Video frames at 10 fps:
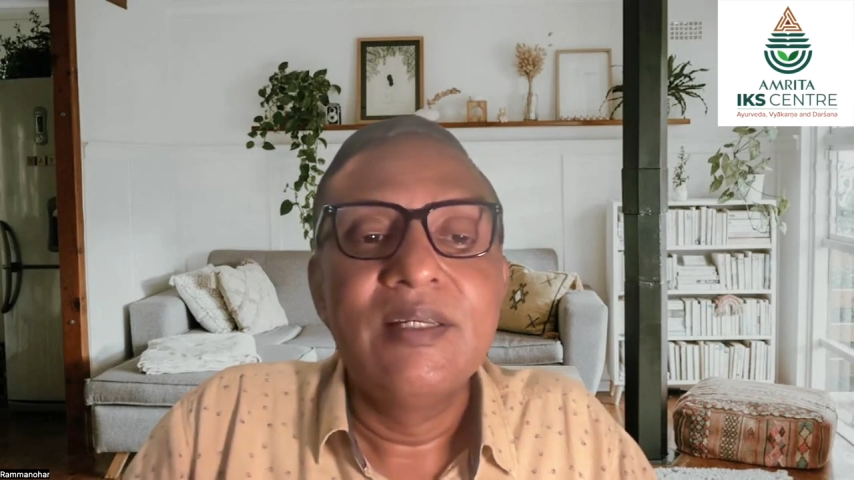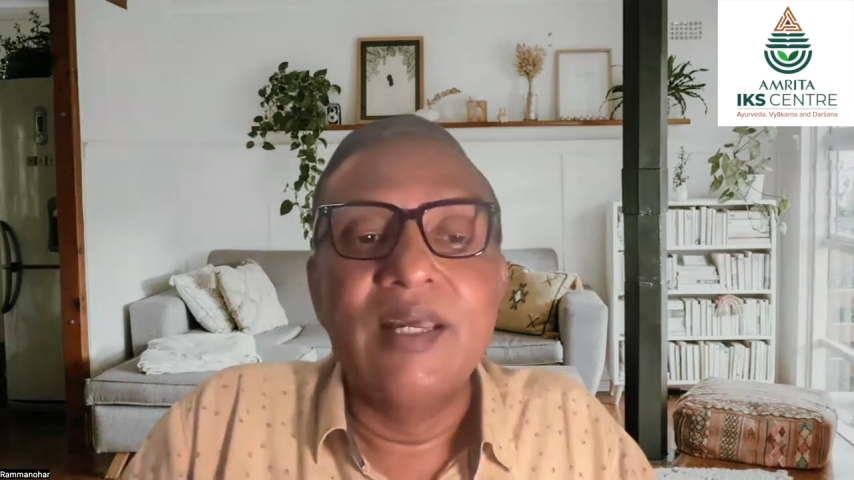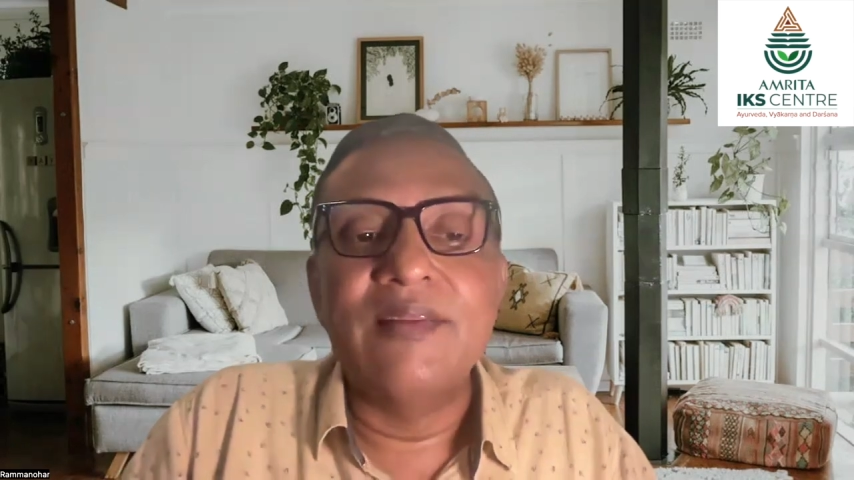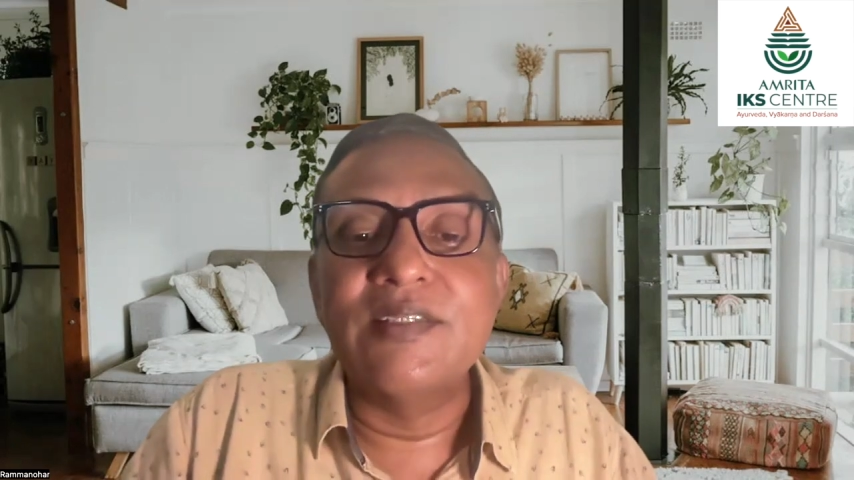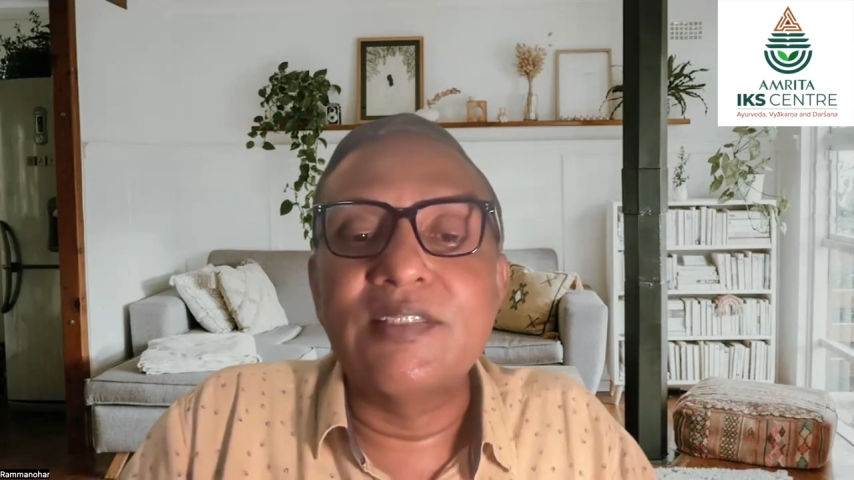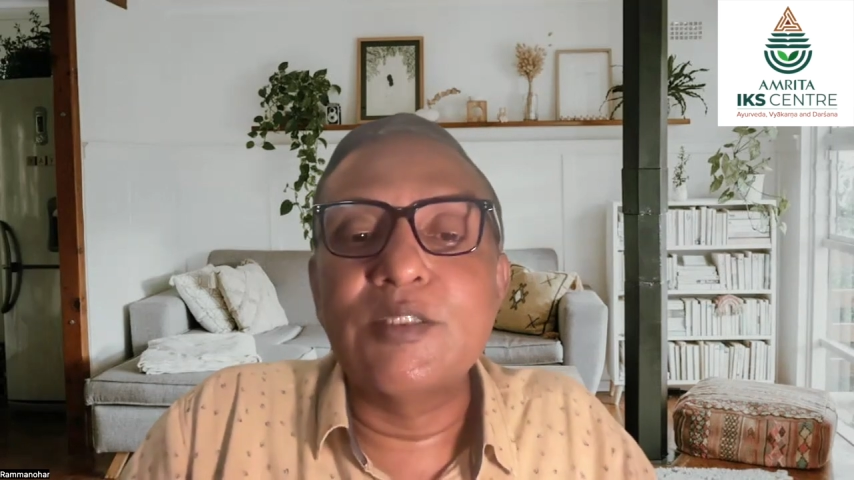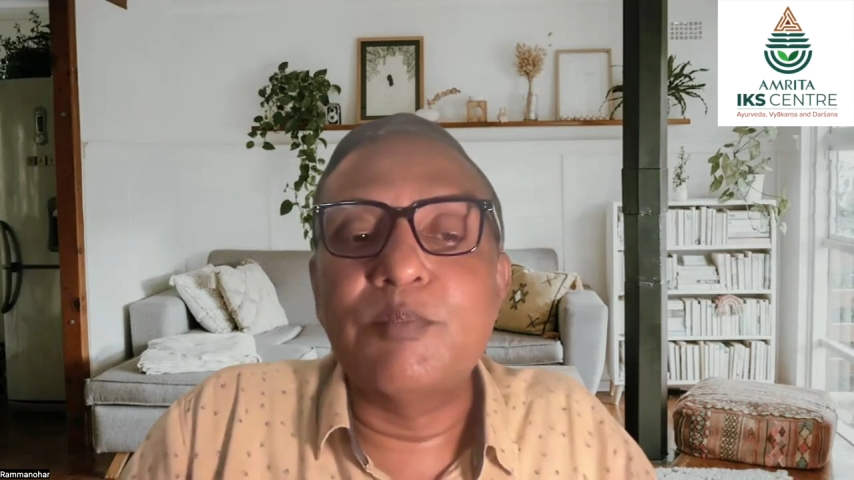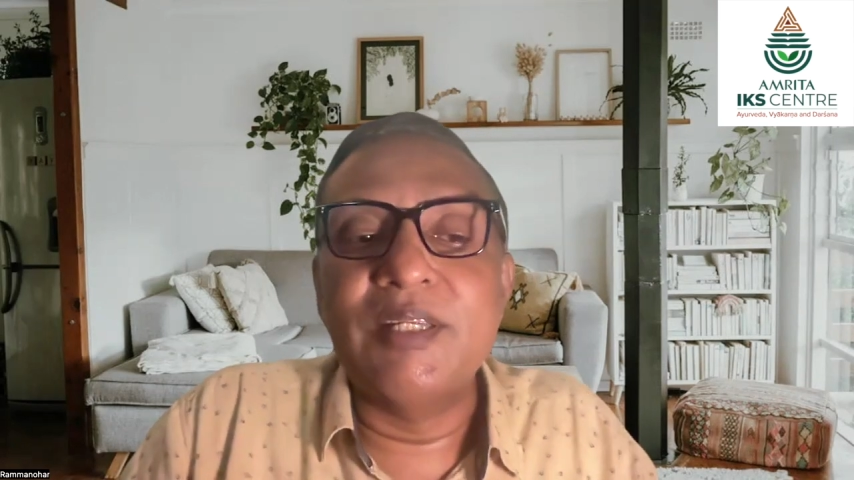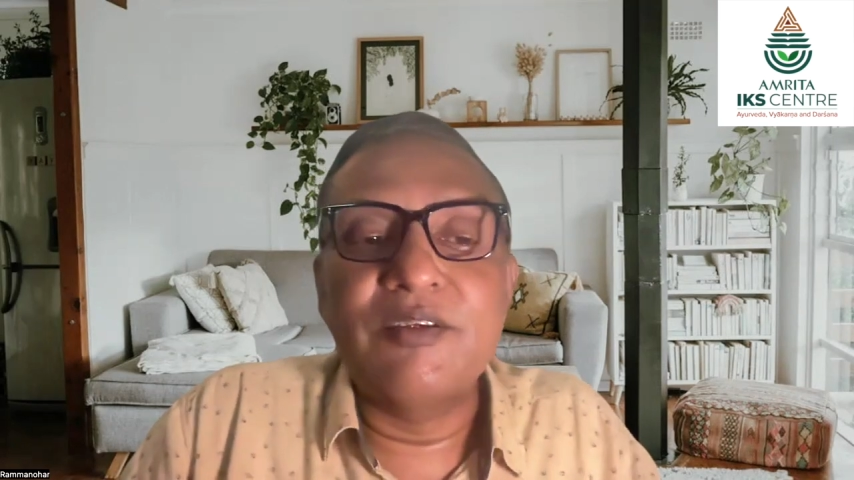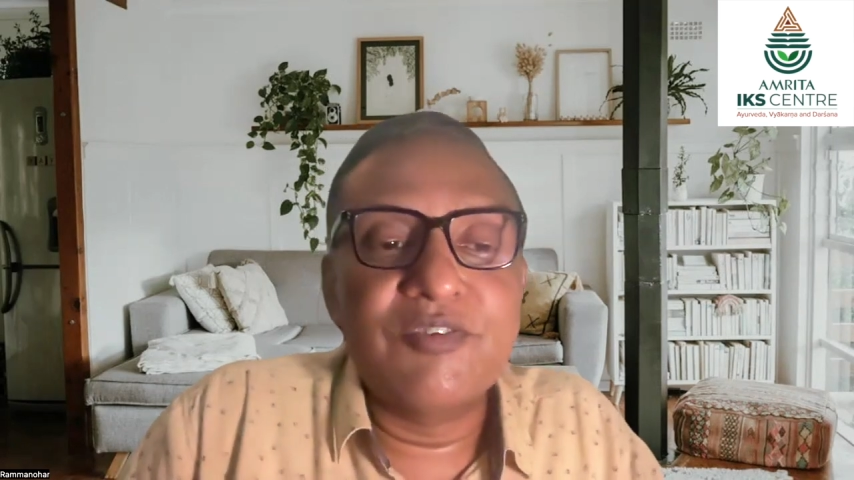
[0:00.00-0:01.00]
And this is
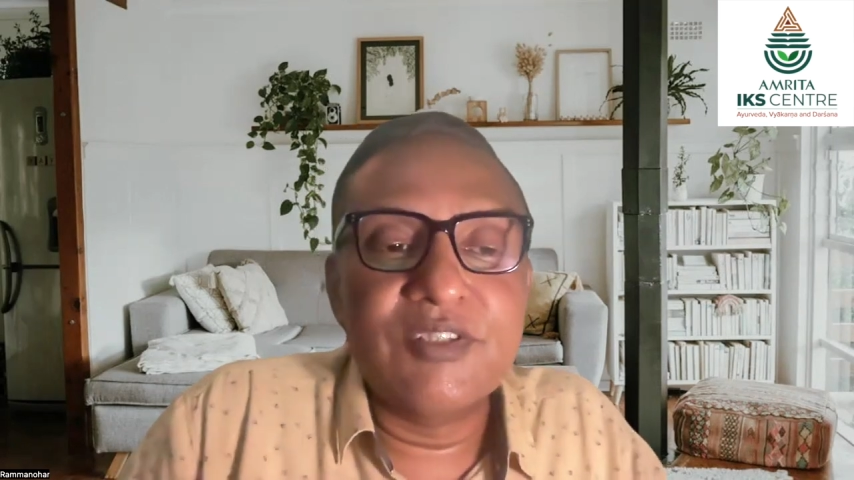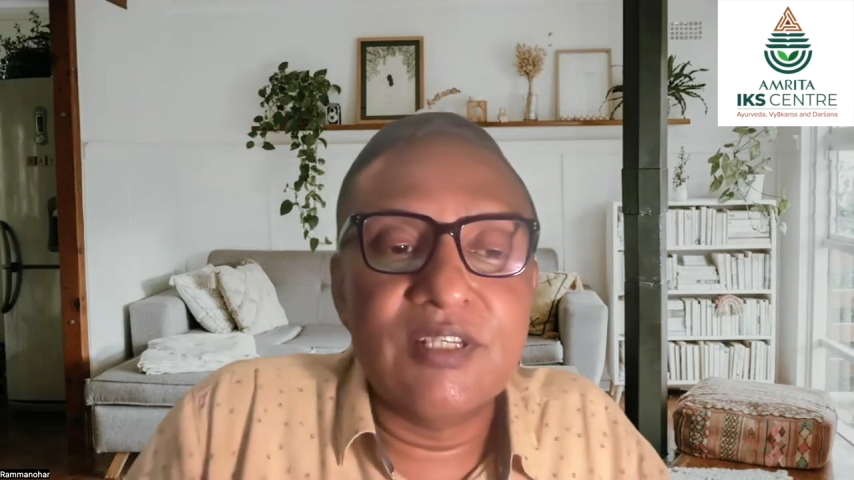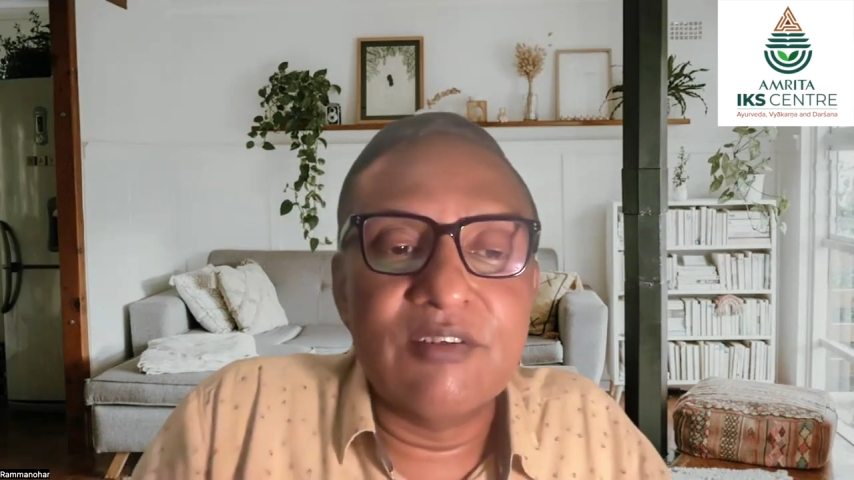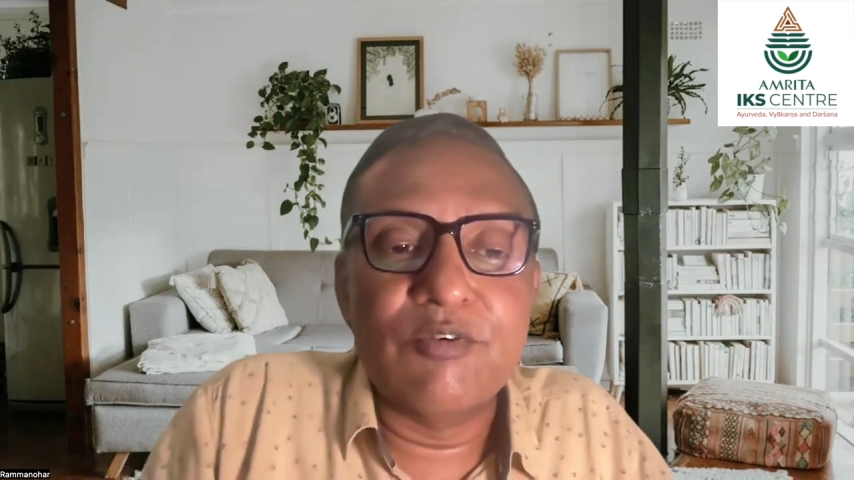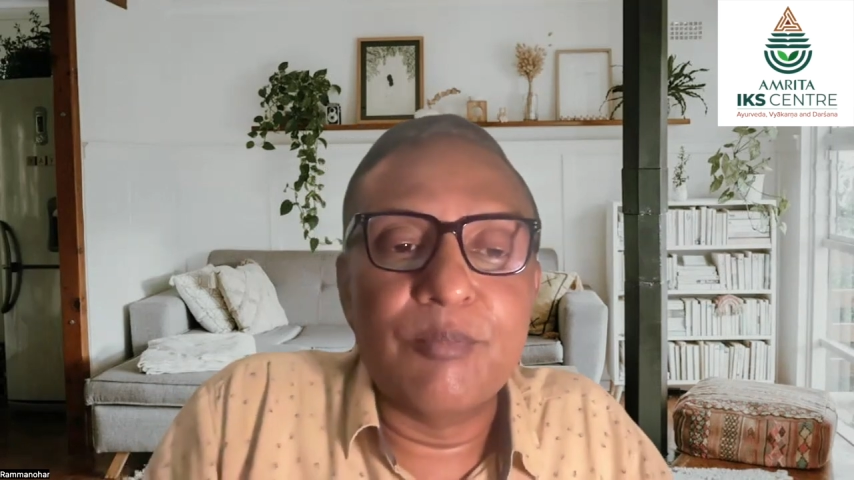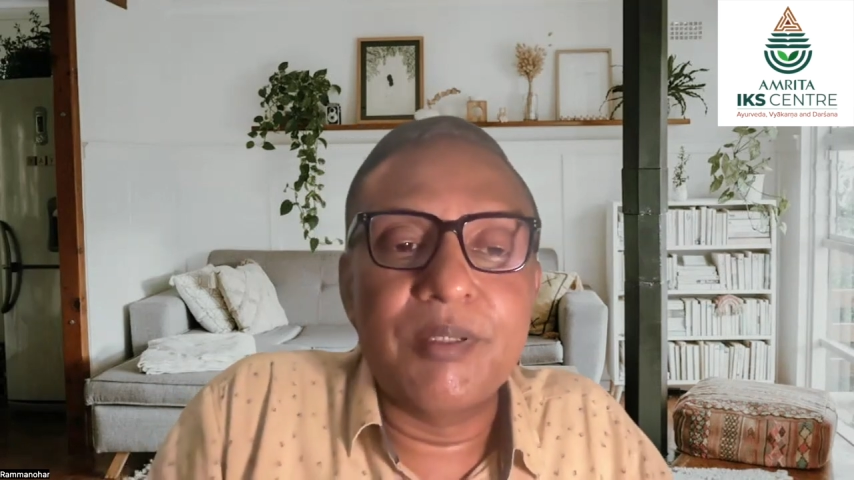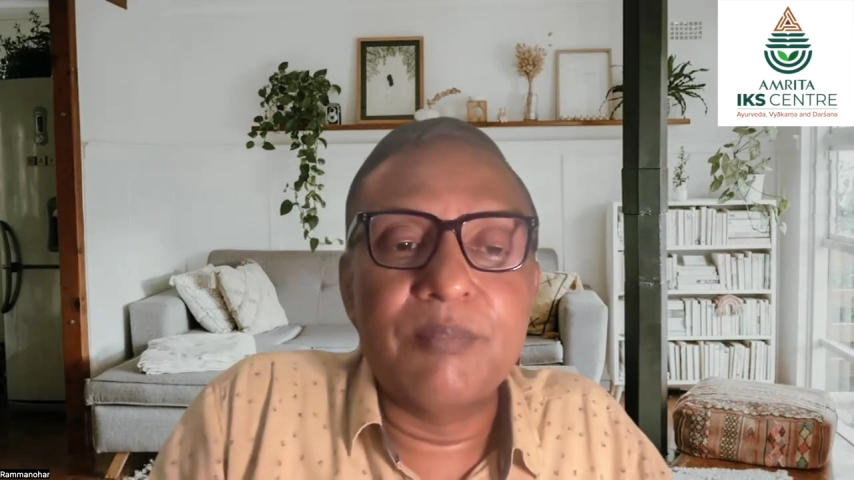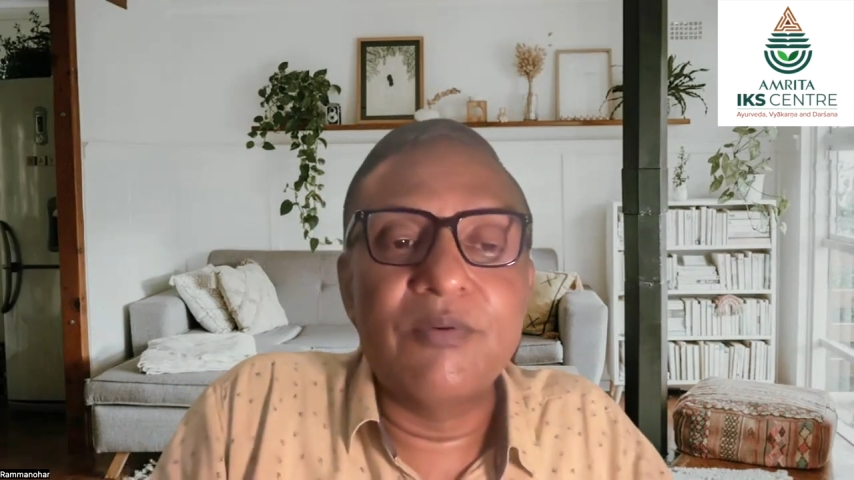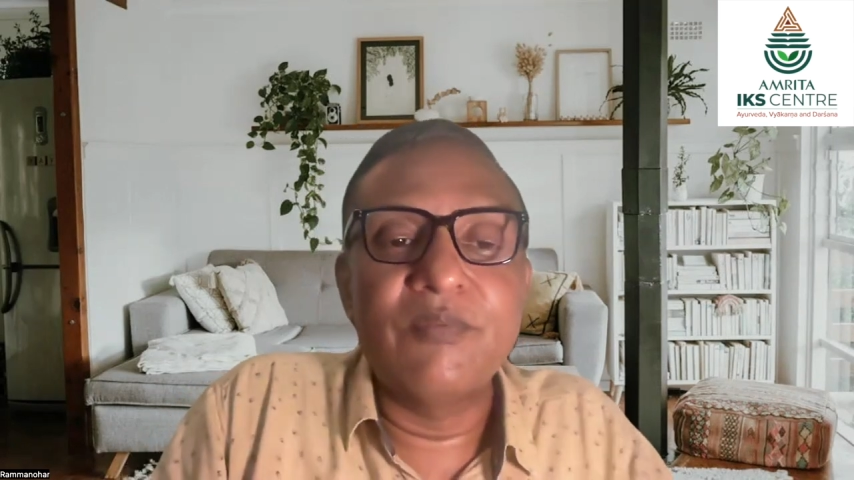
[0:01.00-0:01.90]
beneficial for people